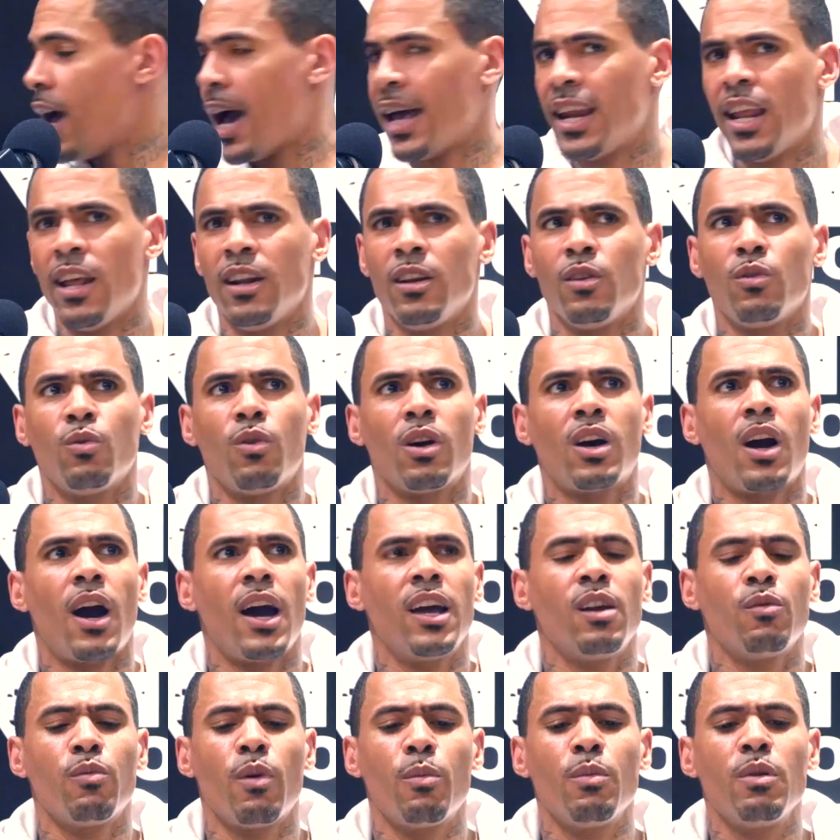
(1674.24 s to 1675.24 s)
And then
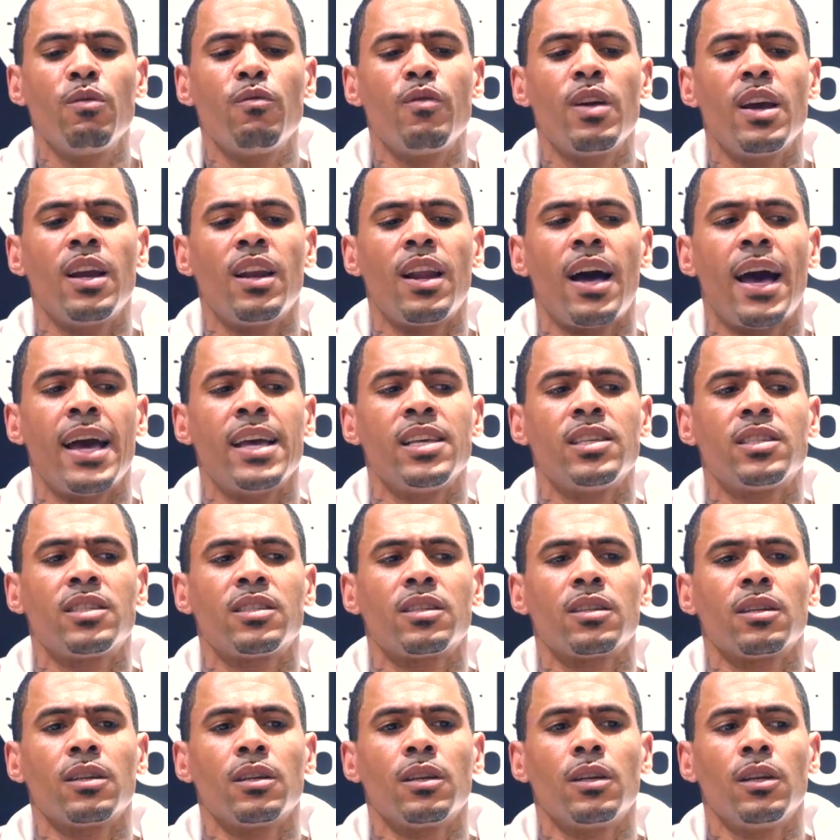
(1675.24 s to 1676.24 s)
kind of when we
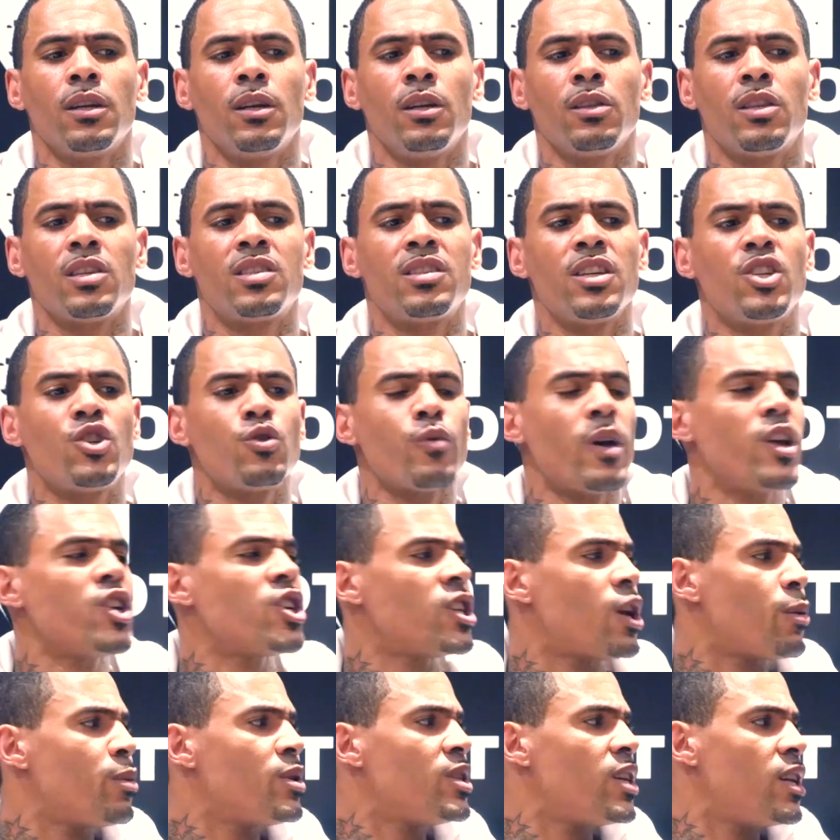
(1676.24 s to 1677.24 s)
realised the
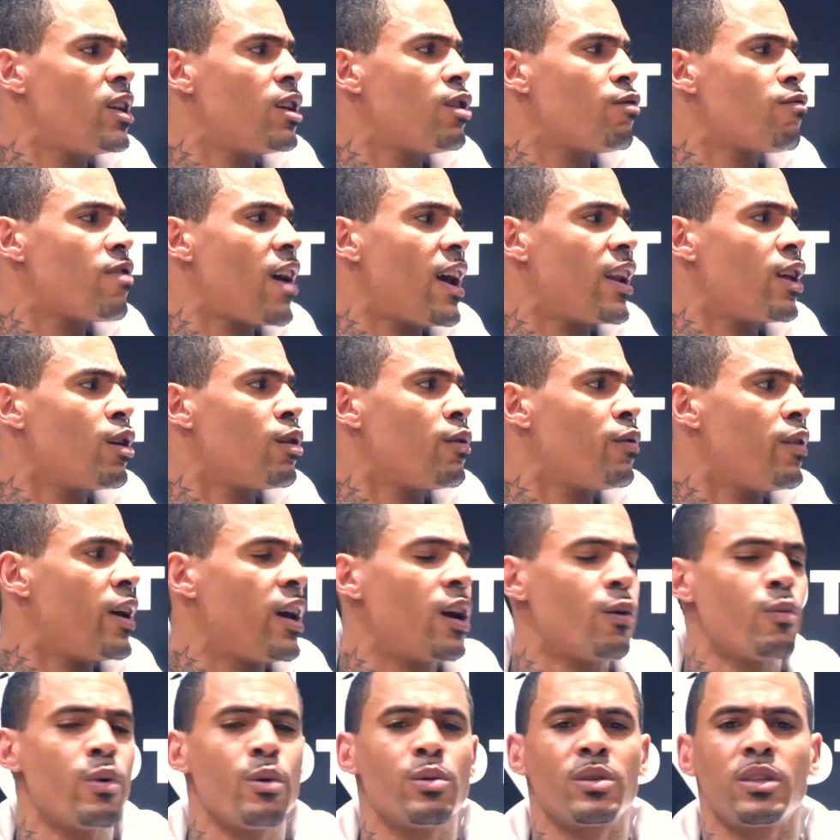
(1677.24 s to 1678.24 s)
situation that we was in, the reality of
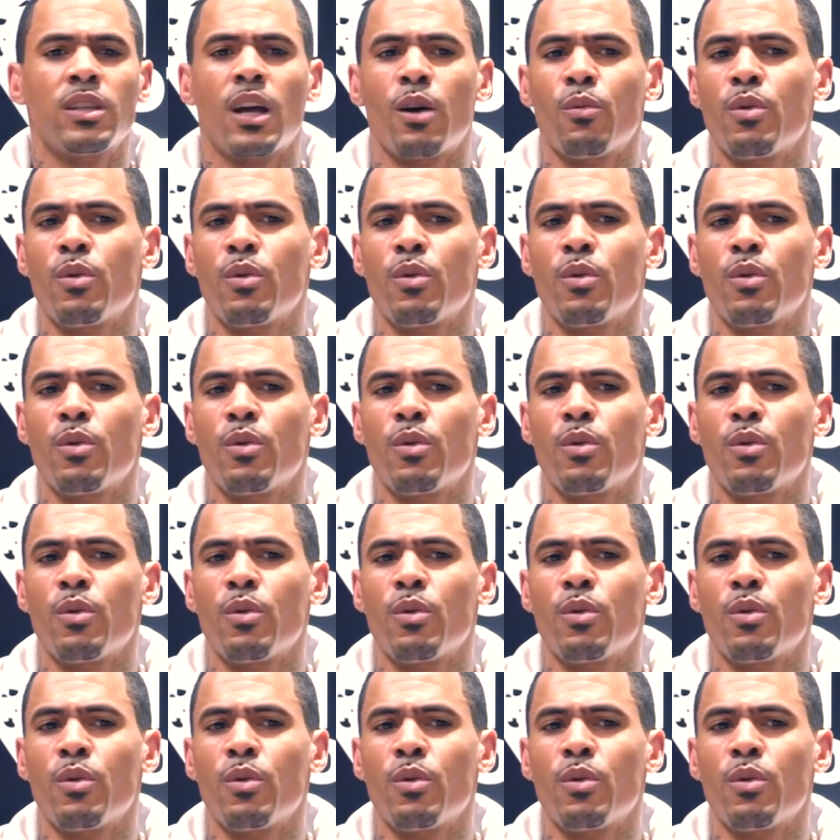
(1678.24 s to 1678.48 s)
it, we was